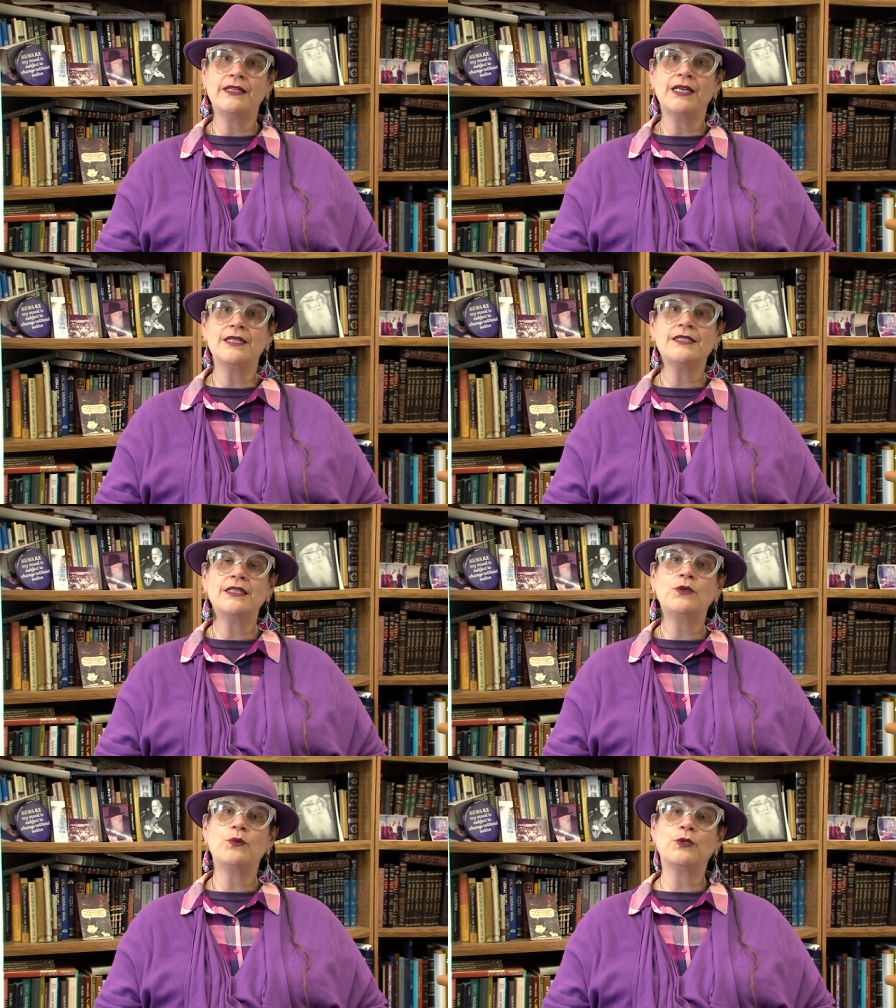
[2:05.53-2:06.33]
and the
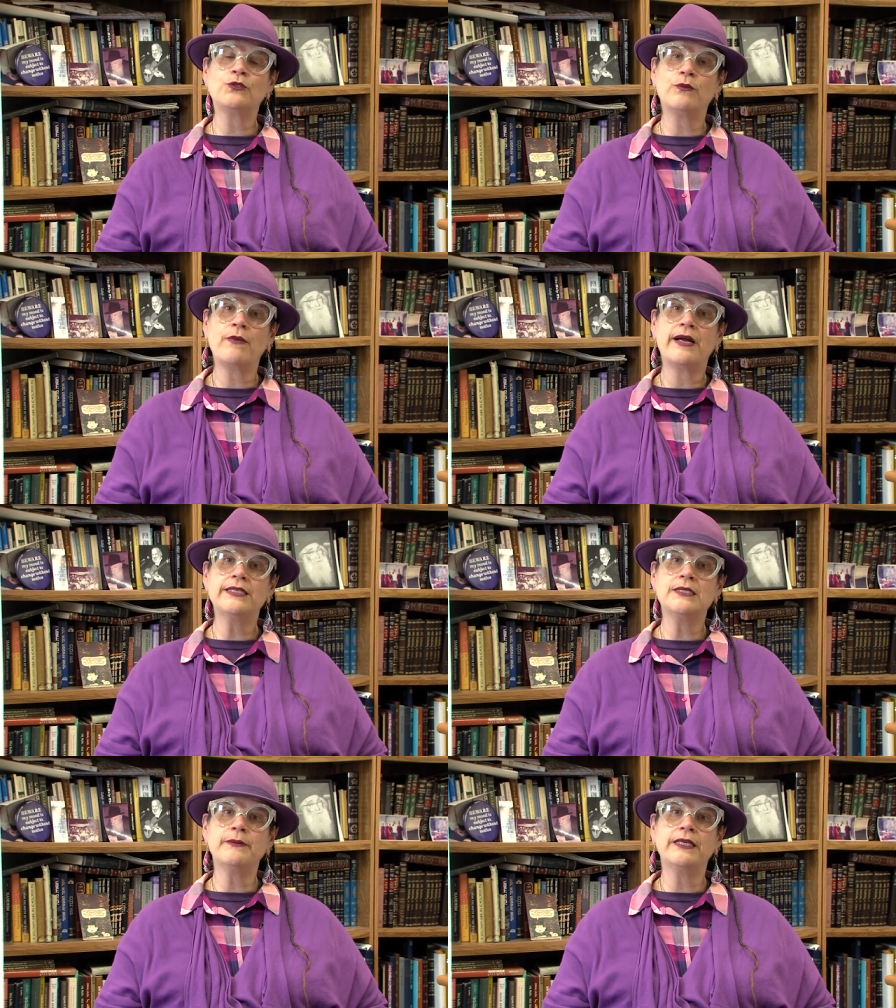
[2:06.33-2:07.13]
Hasidic world
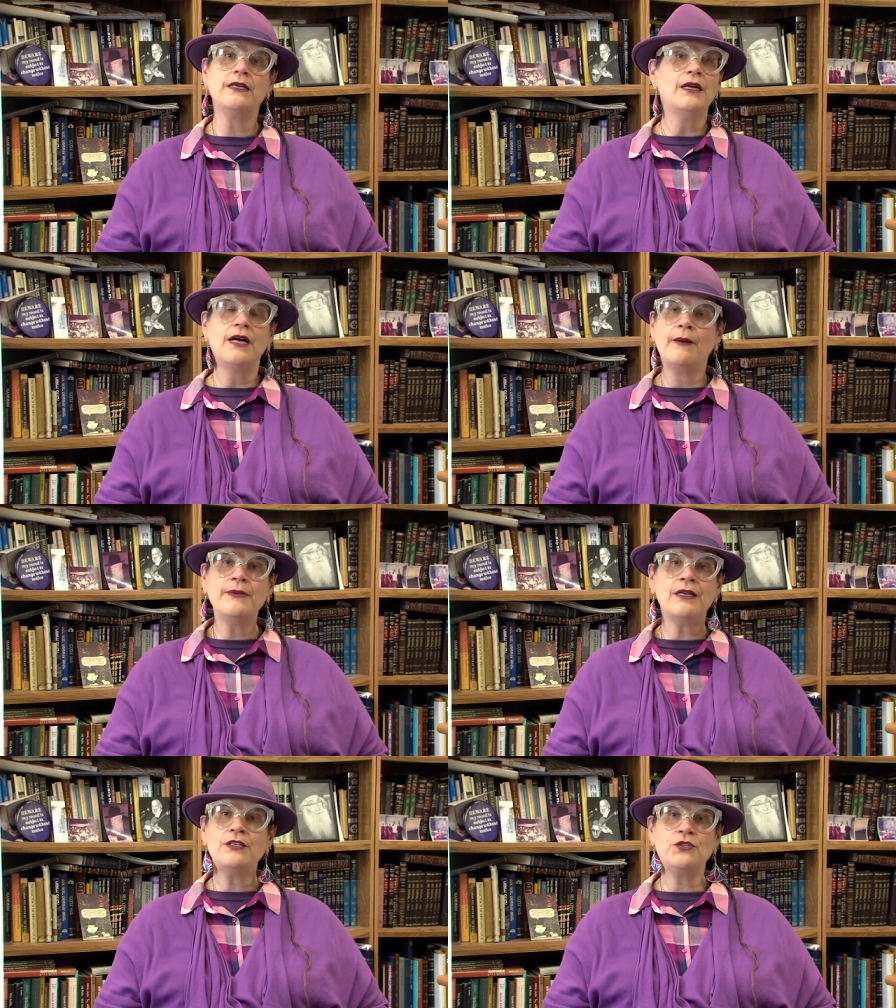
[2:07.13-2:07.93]
reminds me, I'm
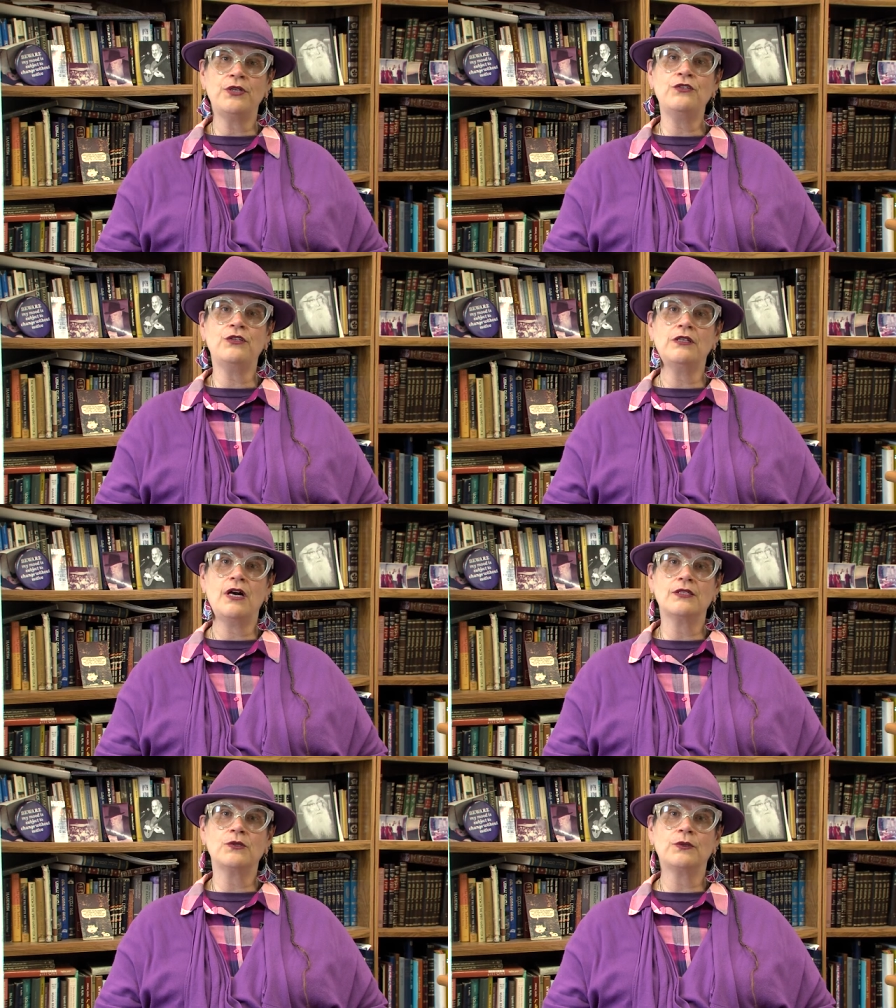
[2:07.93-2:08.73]
not a stranger in
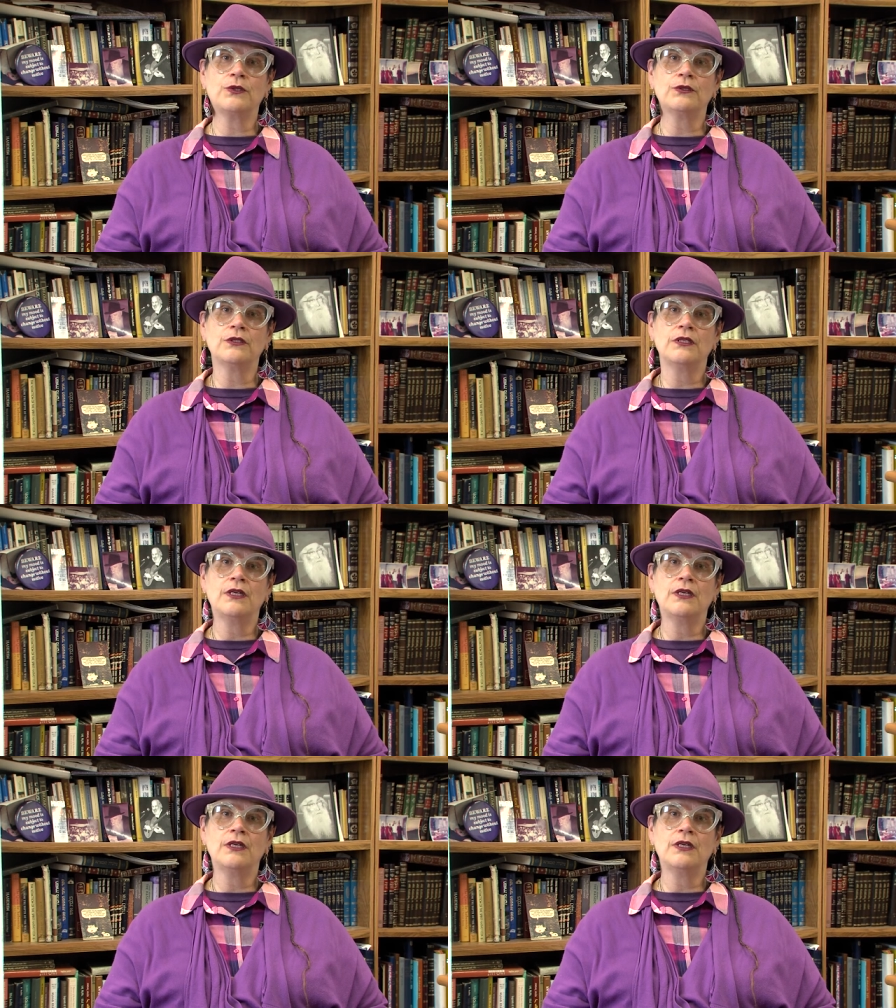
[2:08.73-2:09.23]
God's world.